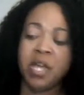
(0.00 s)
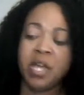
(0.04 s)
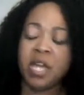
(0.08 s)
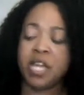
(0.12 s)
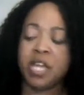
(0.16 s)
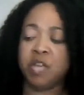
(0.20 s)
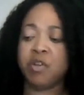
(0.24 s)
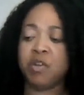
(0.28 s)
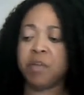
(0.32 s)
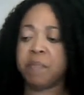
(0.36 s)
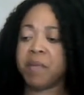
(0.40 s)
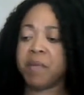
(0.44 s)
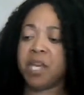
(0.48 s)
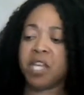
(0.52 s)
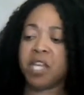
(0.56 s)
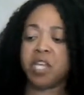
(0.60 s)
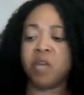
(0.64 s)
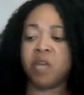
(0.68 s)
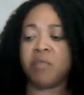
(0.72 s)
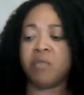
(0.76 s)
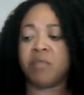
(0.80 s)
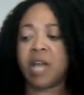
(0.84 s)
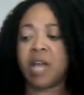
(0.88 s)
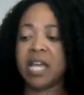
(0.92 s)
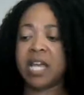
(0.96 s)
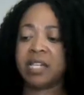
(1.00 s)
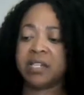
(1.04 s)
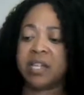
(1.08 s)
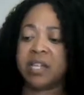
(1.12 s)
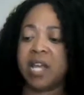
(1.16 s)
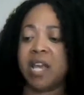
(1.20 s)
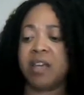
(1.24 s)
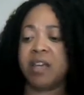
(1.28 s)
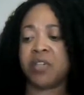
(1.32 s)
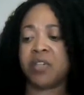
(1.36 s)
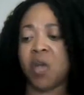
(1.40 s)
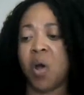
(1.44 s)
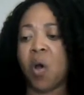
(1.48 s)
You could be in your nice
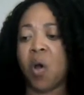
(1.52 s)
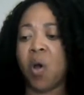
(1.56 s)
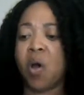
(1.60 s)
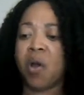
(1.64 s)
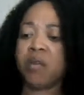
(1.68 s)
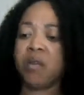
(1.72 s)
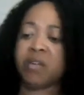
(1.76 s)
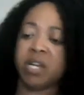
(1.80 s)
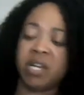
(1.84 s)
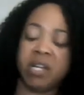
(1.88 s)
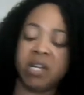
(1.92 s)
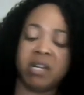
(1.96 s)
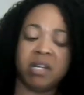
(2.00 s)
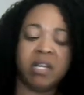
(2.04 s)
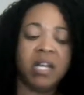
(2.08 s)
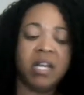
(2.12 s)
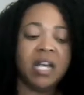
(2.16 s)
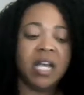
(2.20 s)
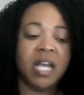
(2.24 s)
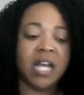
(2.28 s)
ass car, nigga,